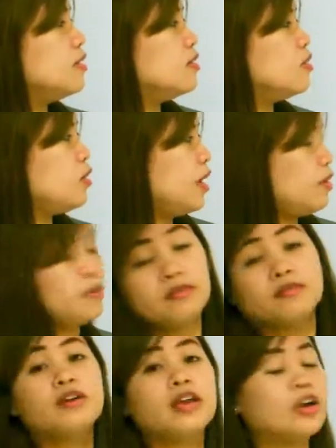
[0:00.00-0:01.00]

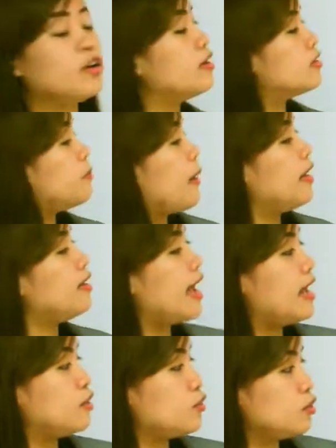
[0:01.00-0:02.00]
Okay, here expand
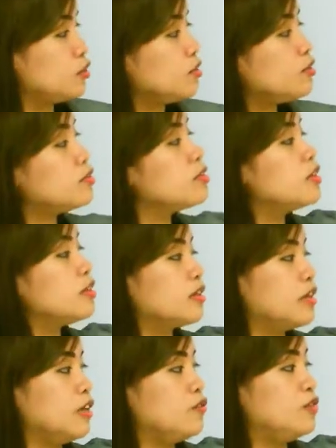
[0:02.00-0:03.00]
answers,
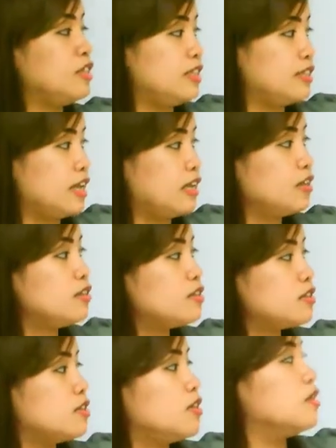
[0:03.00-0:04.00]
give
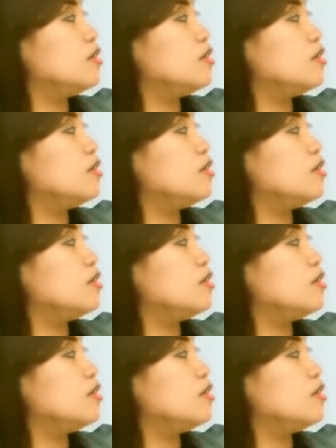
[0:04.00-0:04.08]
details,